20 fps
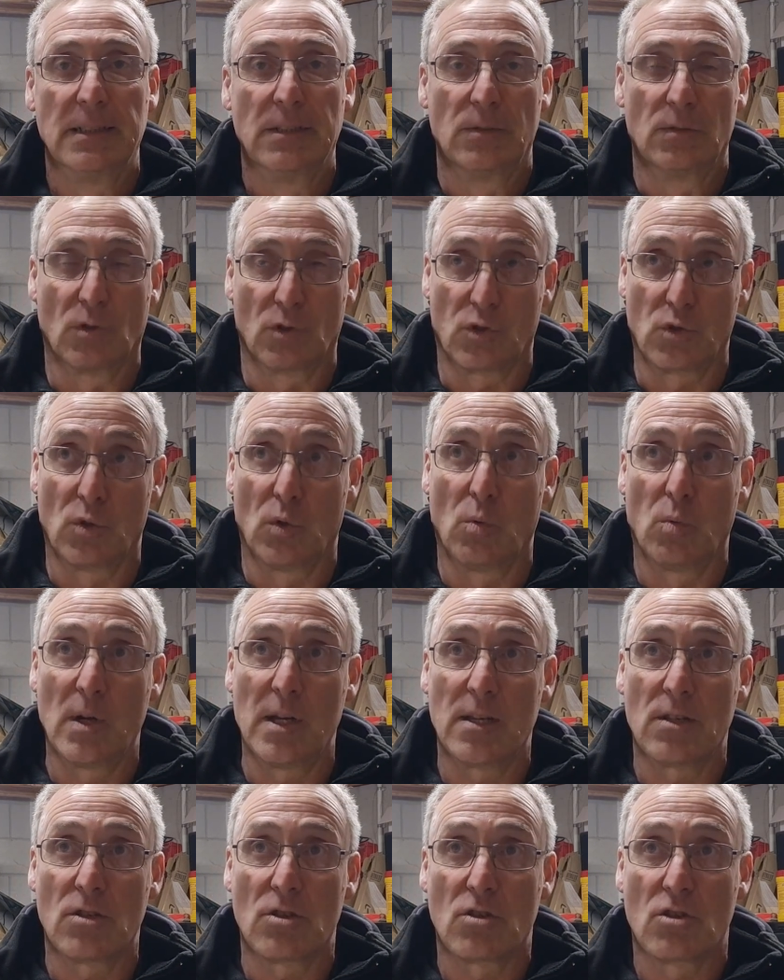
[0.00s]
Not sure
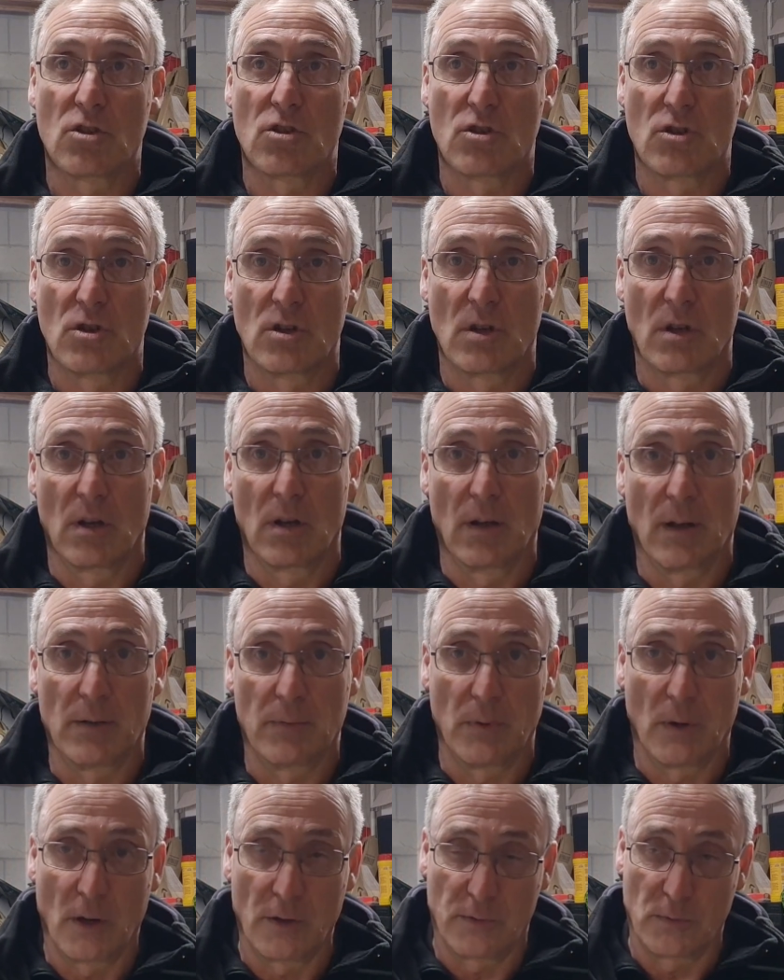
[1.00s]
which. I
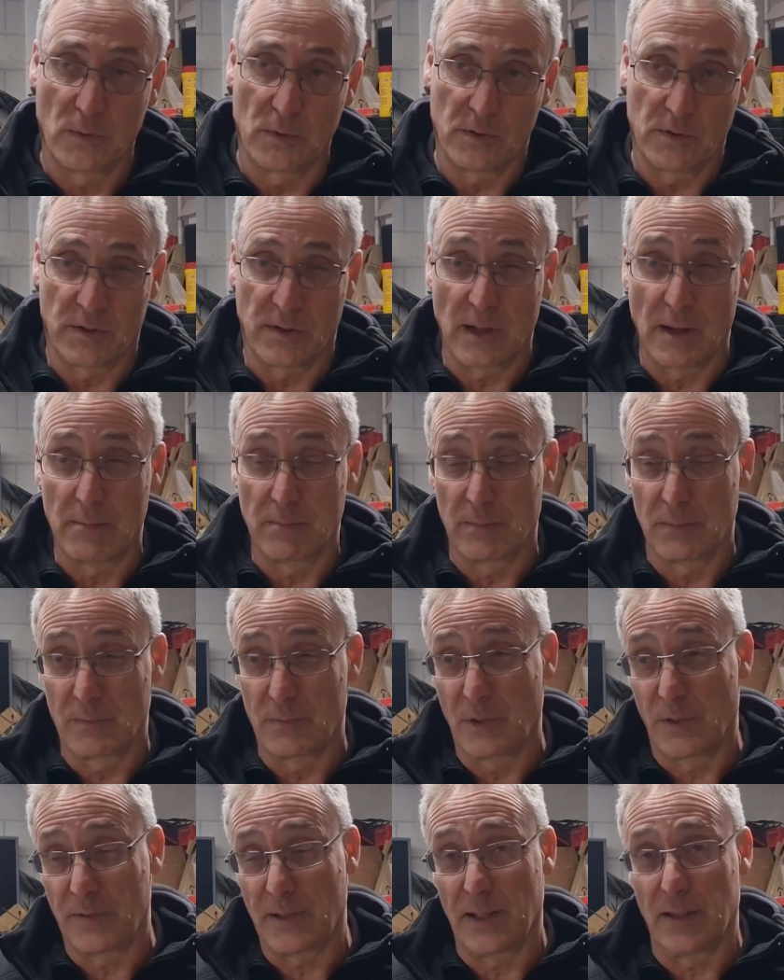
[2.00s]
thought it was the sump.
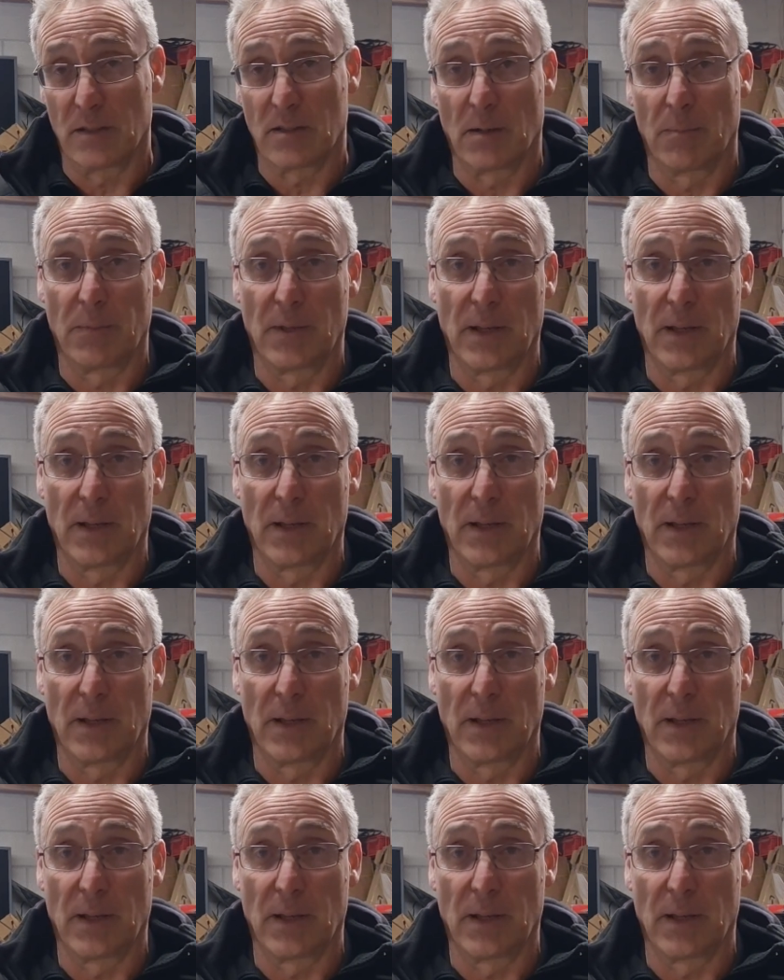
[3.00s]
I've taken the sump